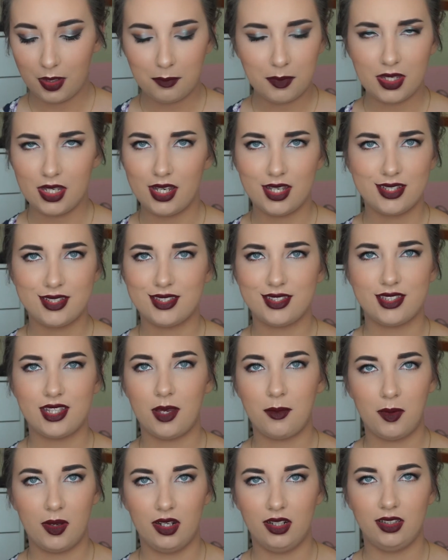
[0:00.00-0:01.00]
because
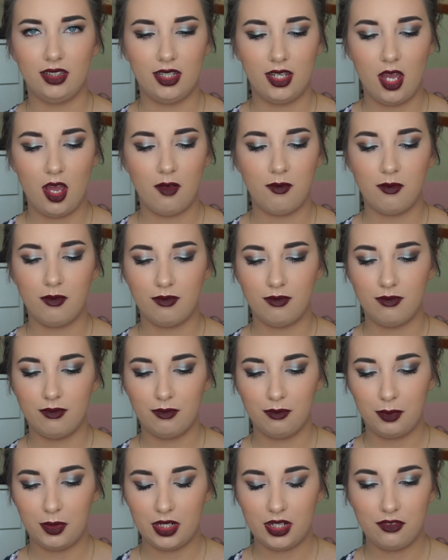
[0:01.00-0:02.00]
apparently I'm
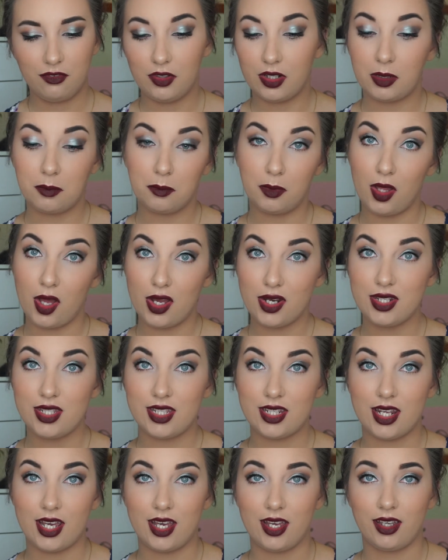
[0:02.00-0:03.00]
pretty freaking blonde
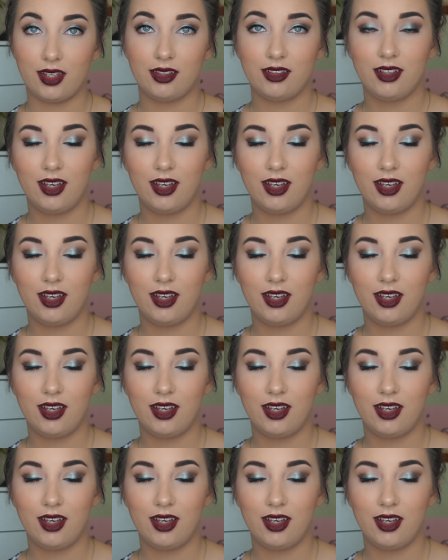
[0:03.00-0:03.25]
today.